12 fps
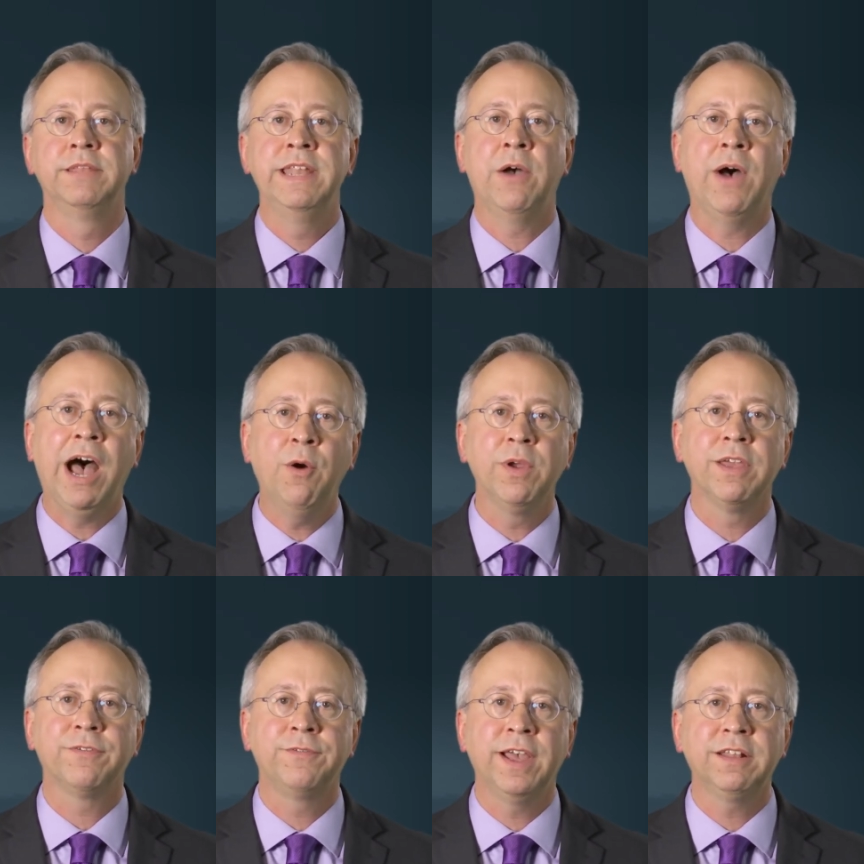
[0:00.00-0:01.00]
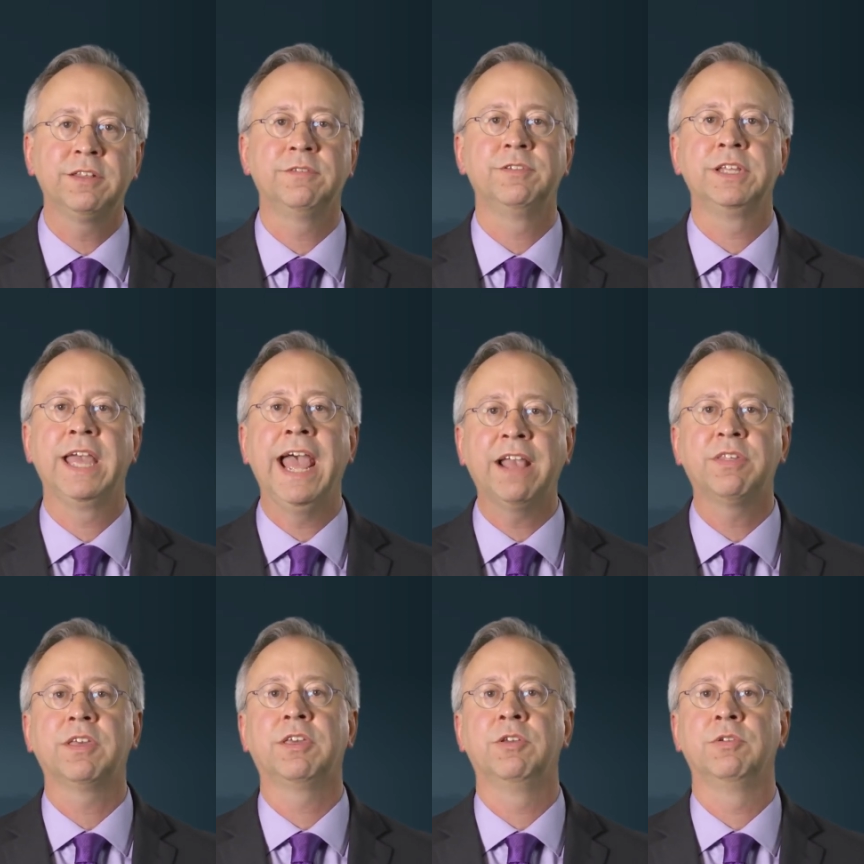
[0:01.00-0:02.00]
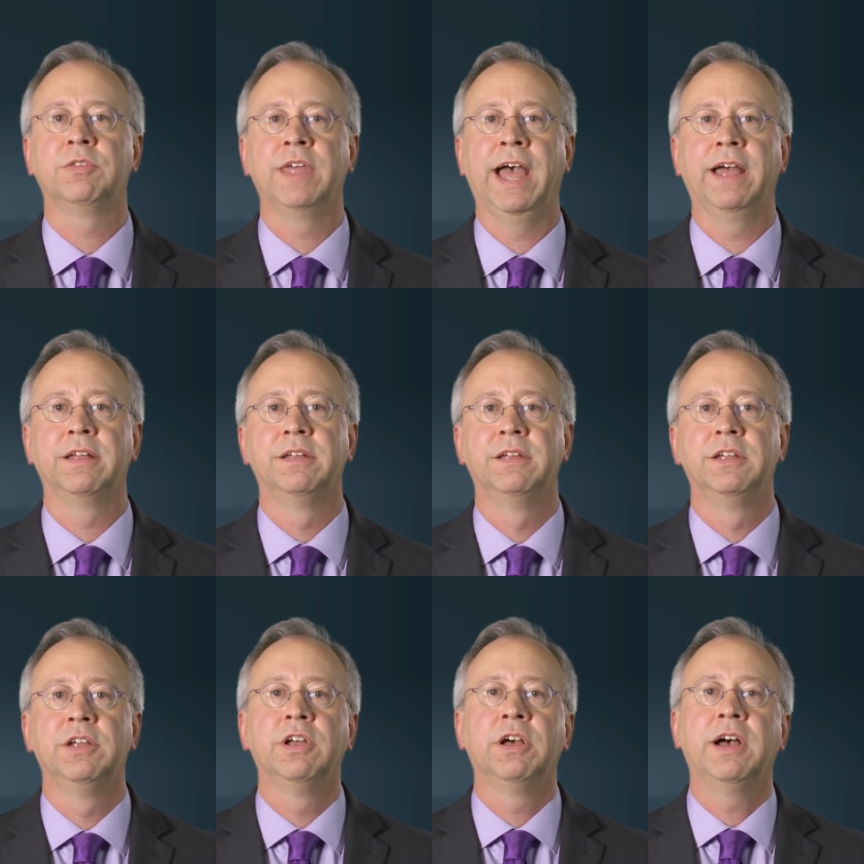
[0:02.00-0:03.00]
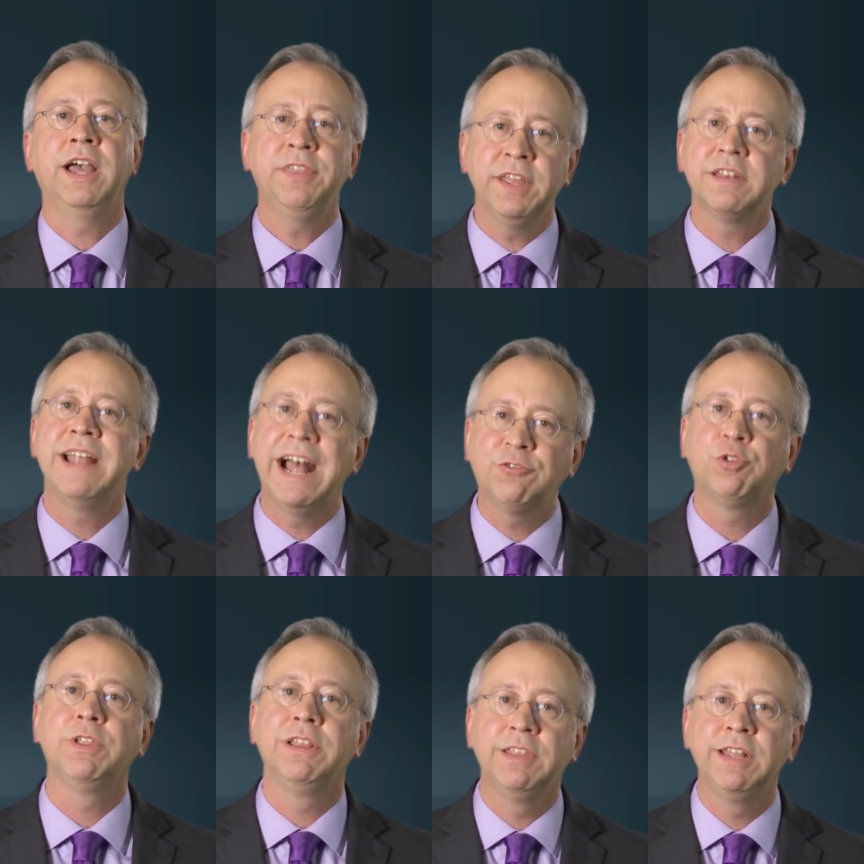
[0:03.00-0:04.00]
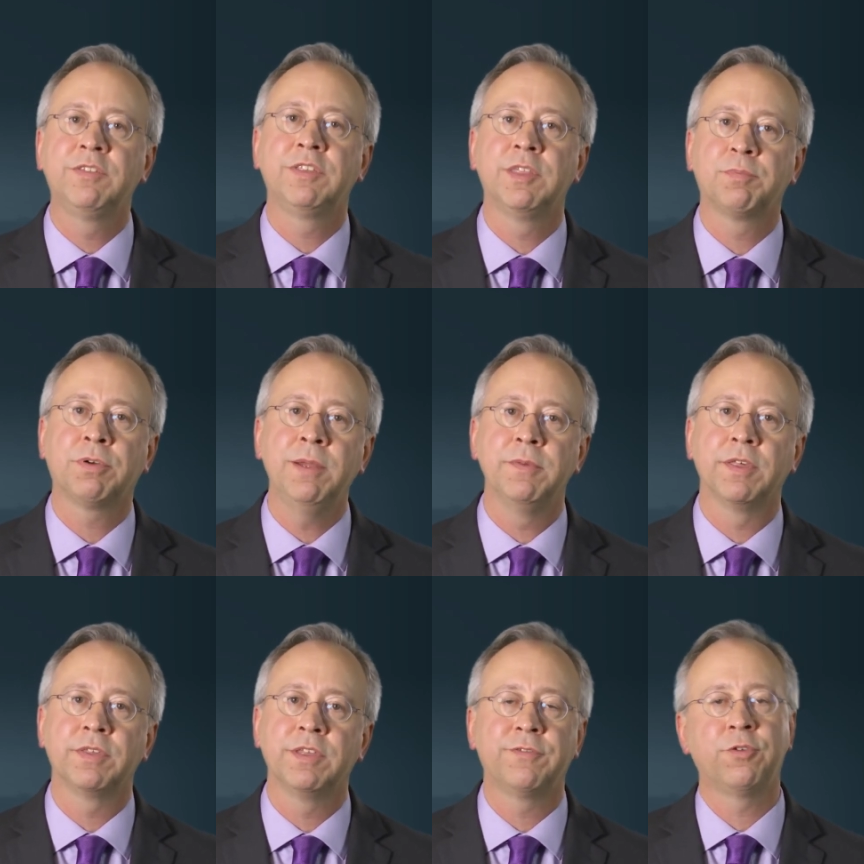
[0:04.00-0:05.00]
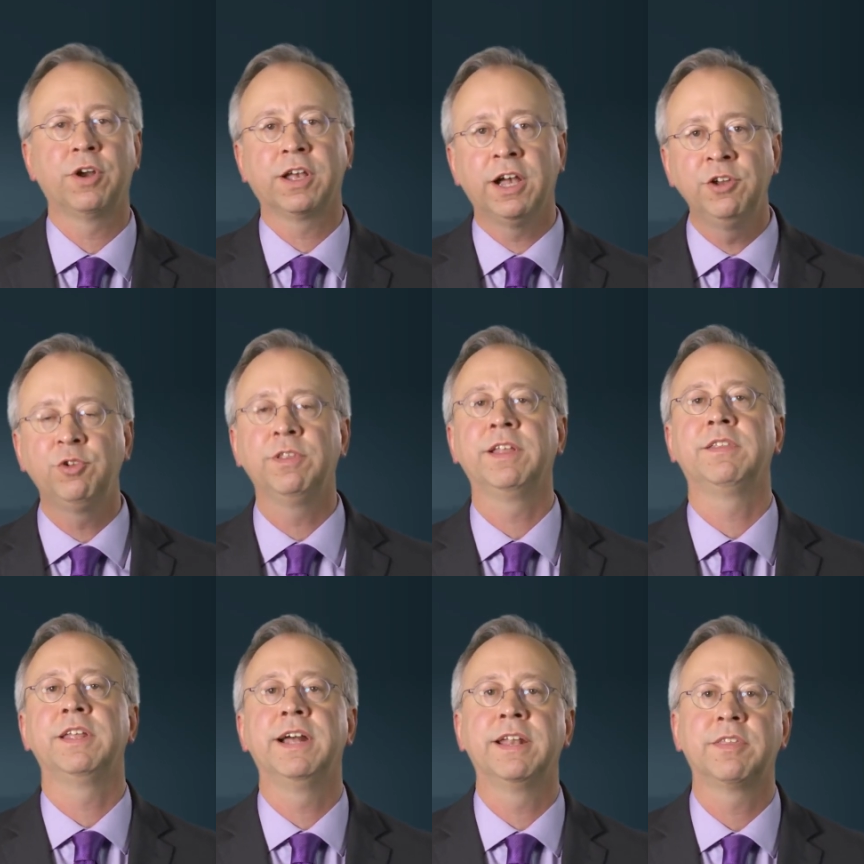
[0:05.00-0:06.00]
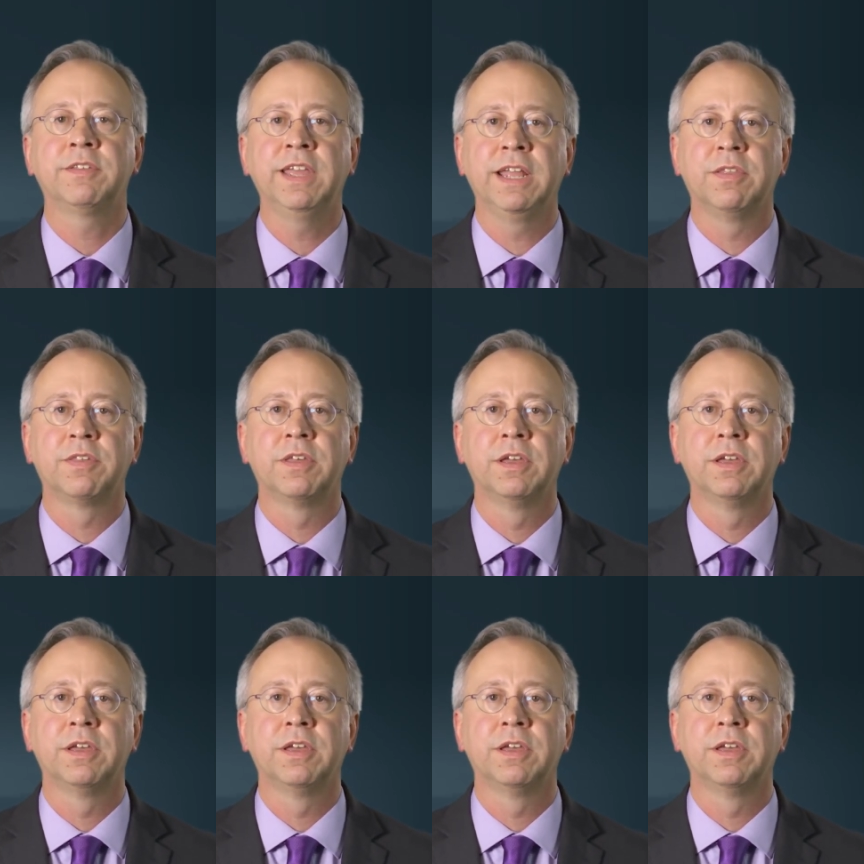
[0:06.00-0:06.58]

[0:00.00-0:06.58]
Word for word: Now, how we effectively execute that, I think naturally leads to the premise that for a country like the United States,